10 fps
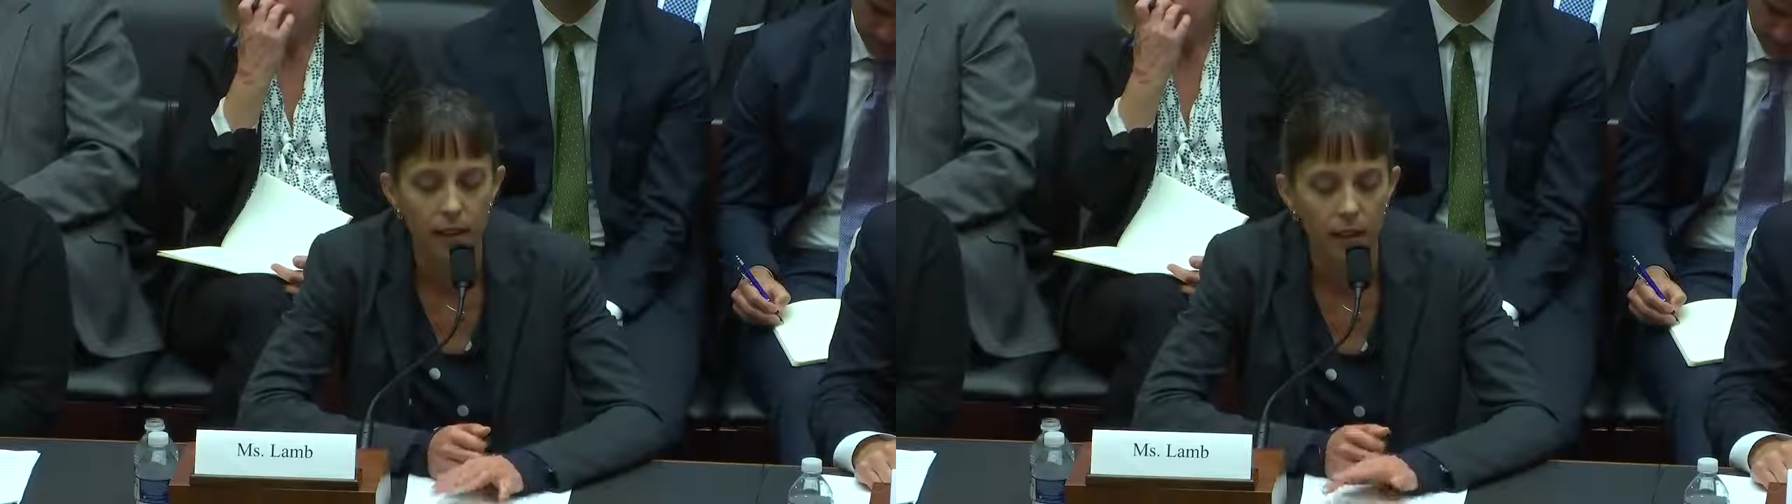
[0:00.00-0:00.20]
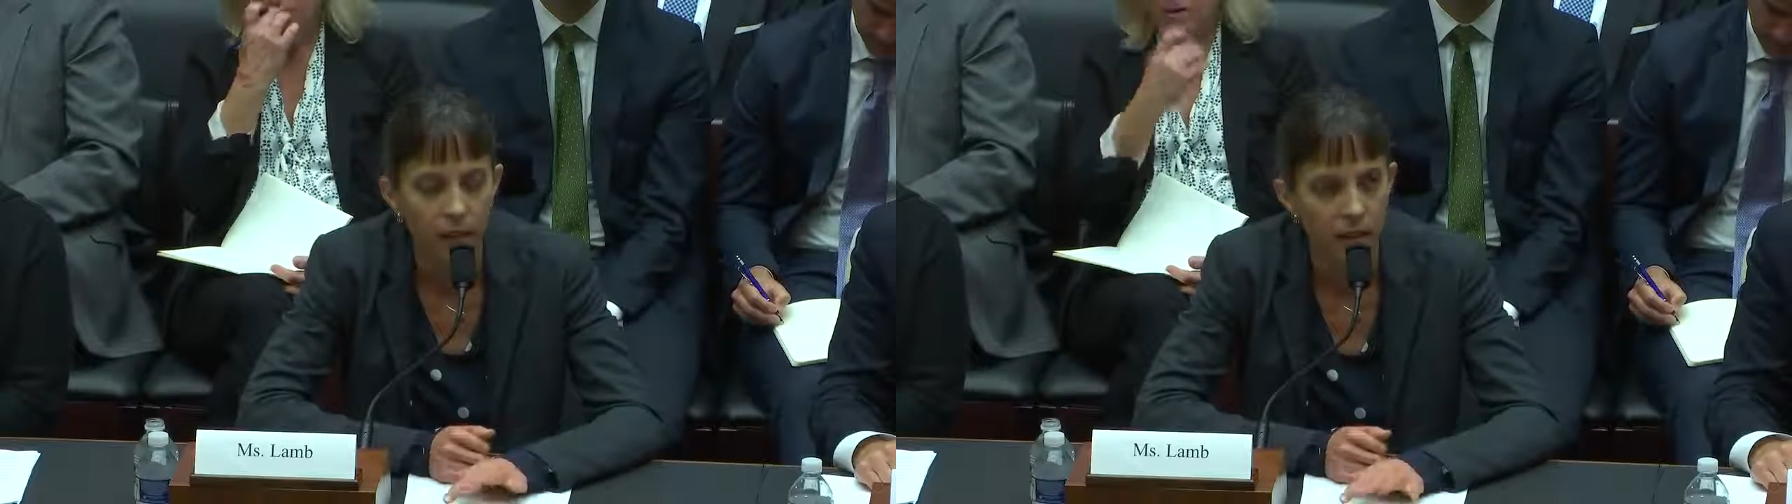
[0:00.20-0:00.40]

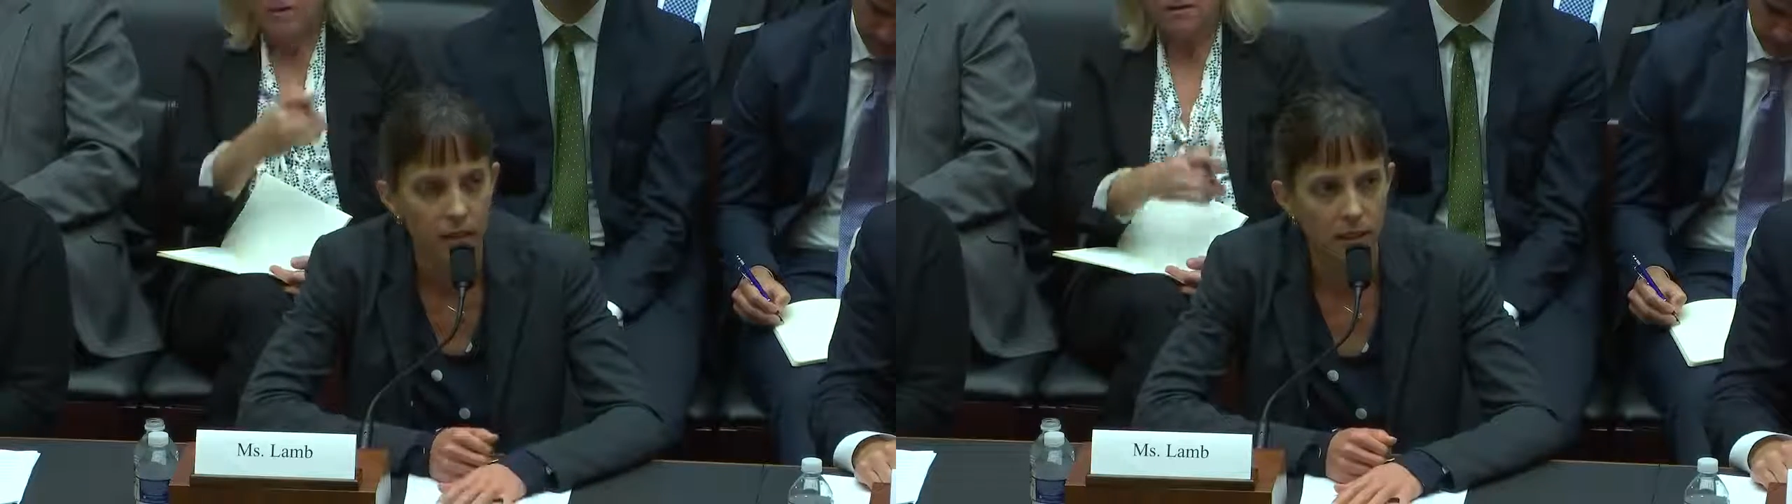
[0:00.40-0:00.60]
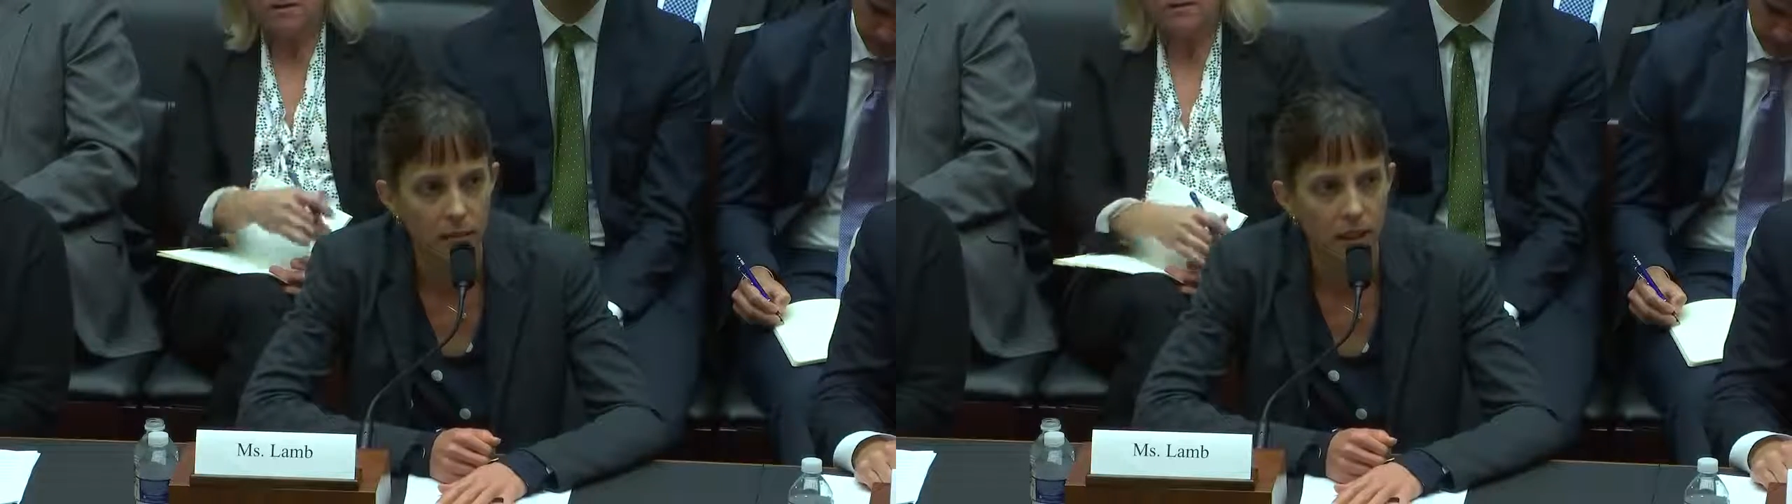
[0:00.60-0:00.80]

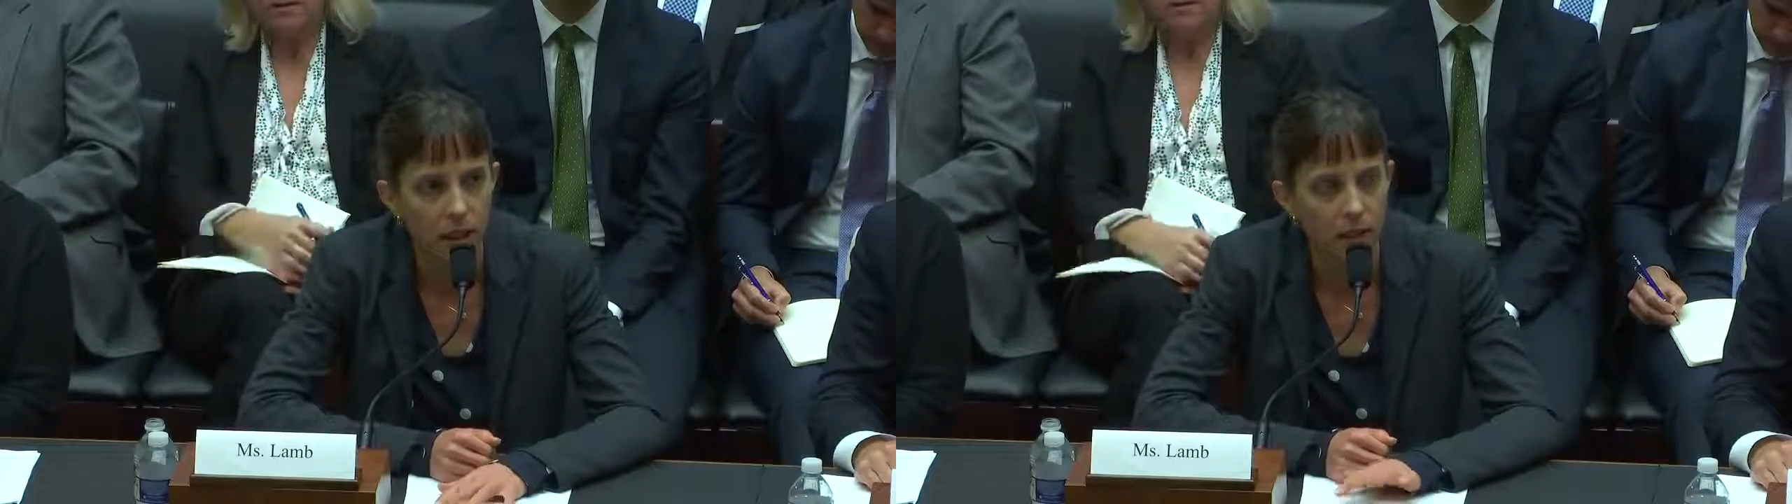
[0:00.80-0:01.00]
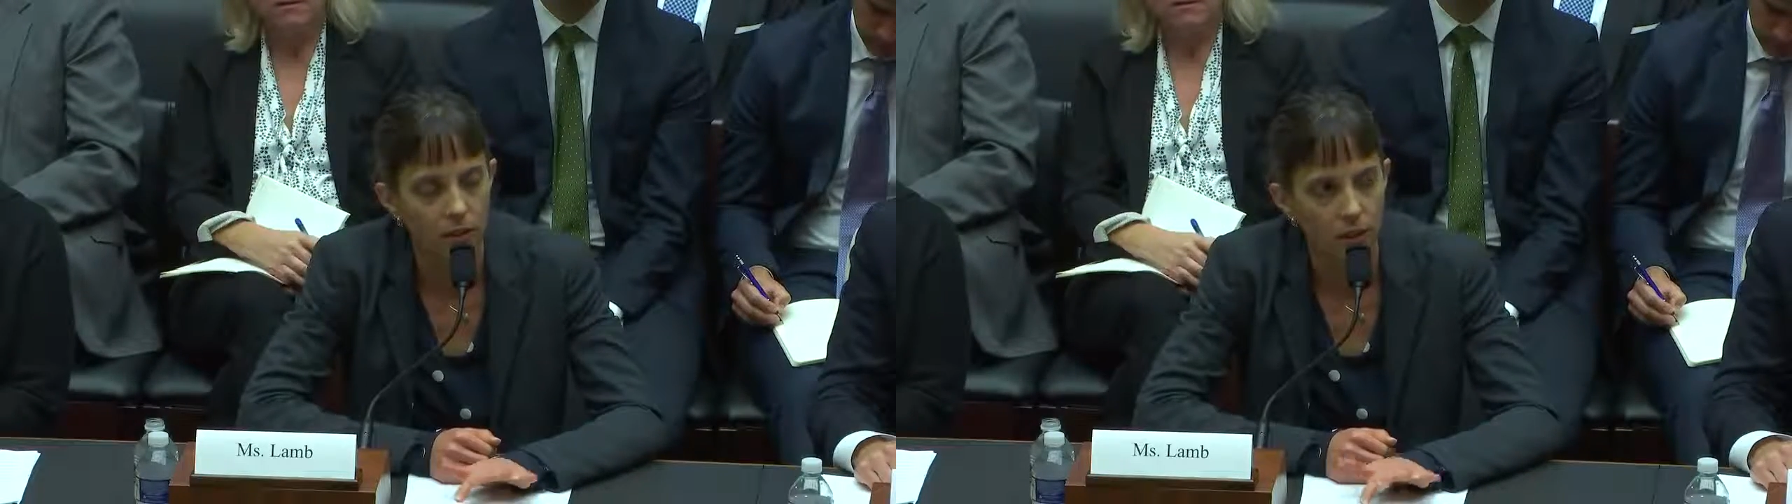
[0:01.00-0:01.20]
imagine a
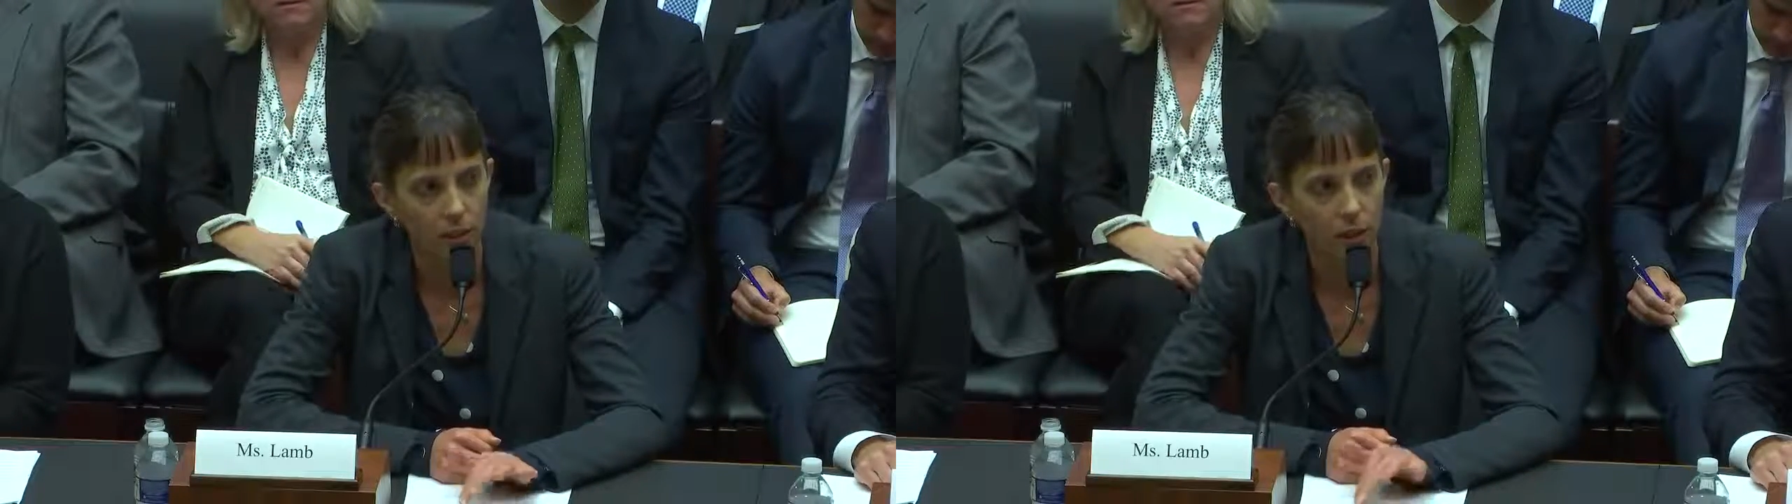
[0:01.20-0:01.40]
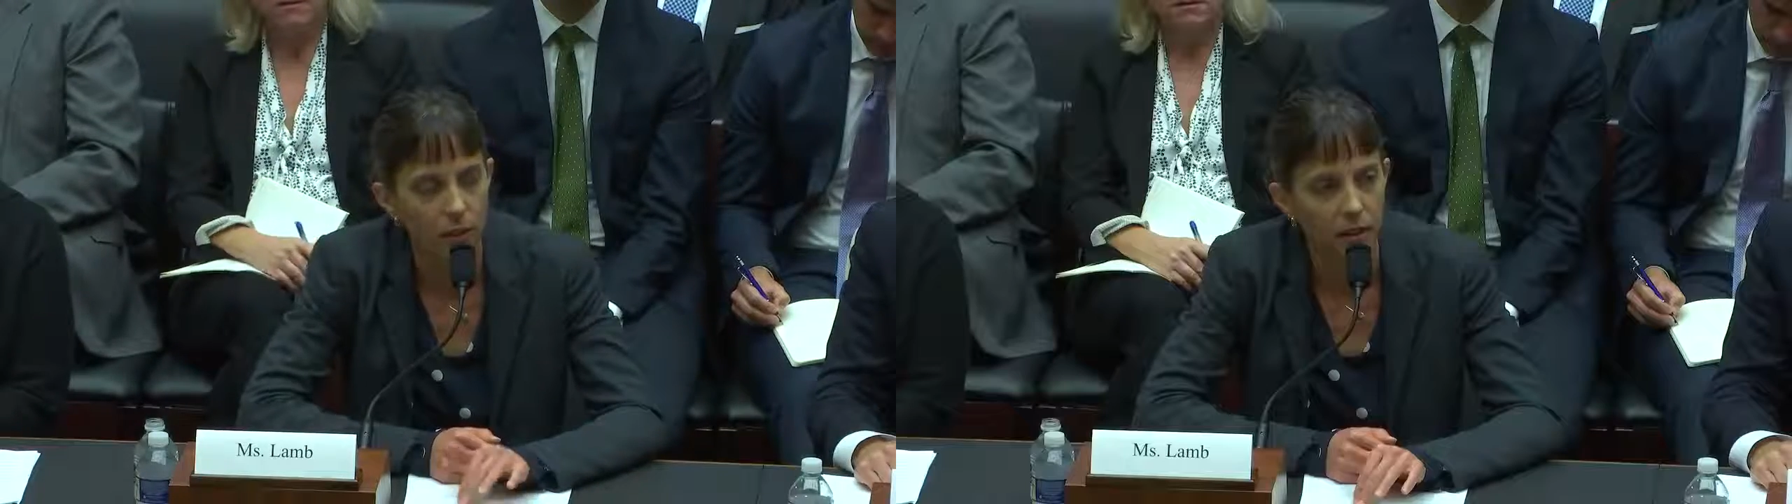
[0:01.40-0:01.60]
community energy
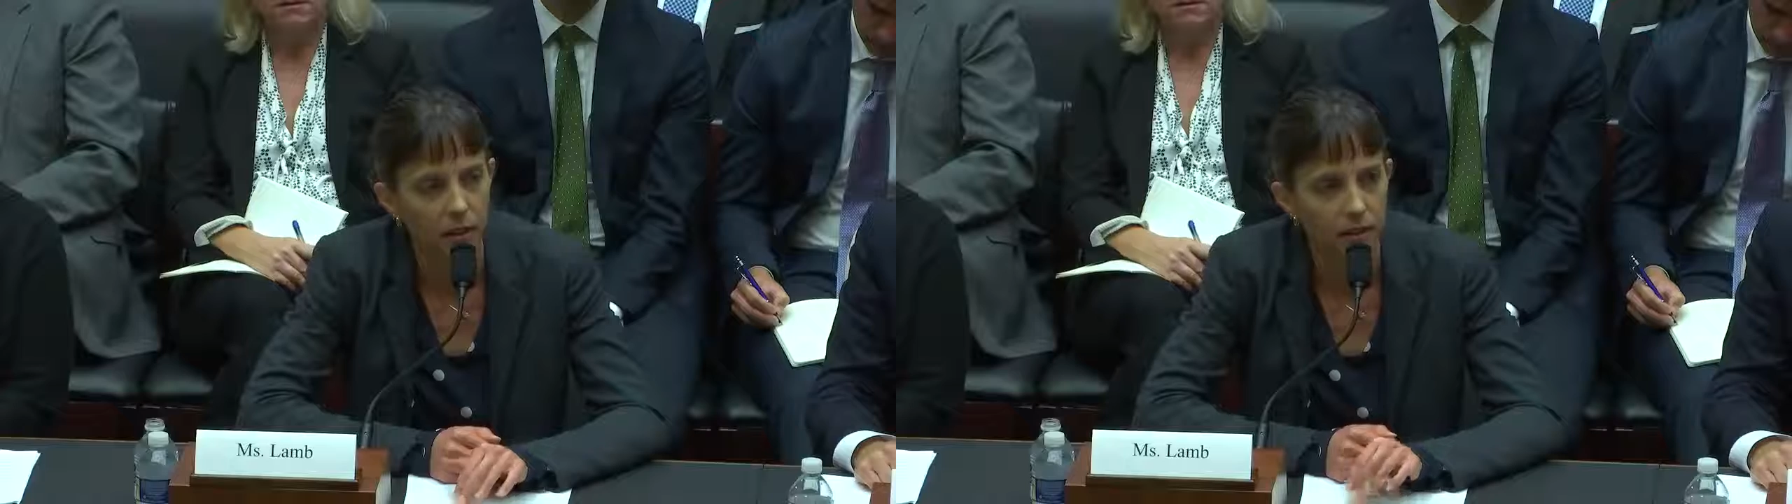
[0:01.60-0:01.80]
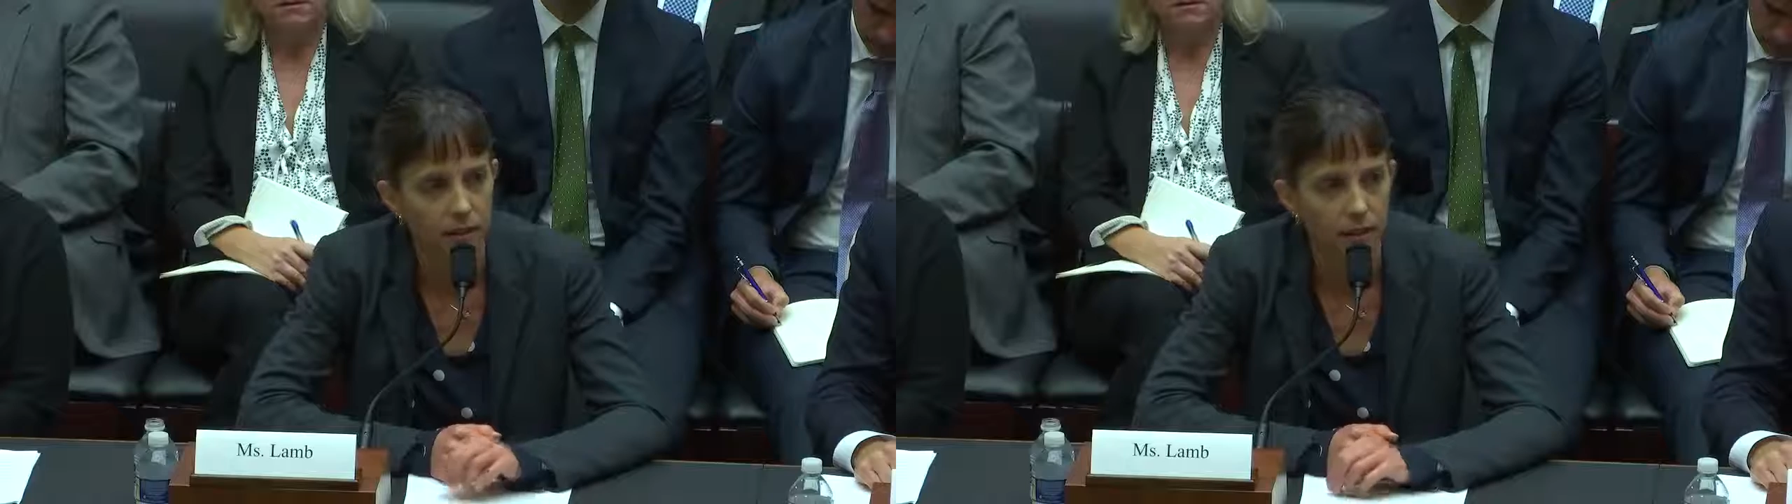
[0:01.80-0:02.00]

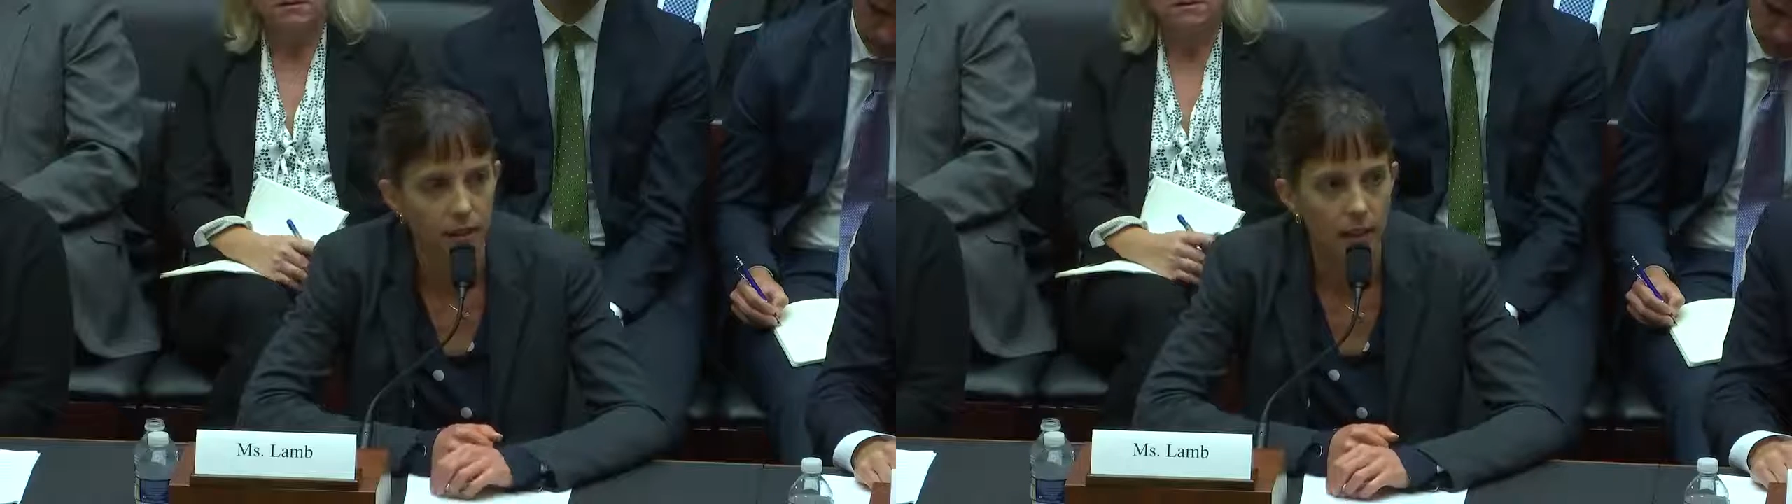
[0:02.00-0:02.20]
marketplace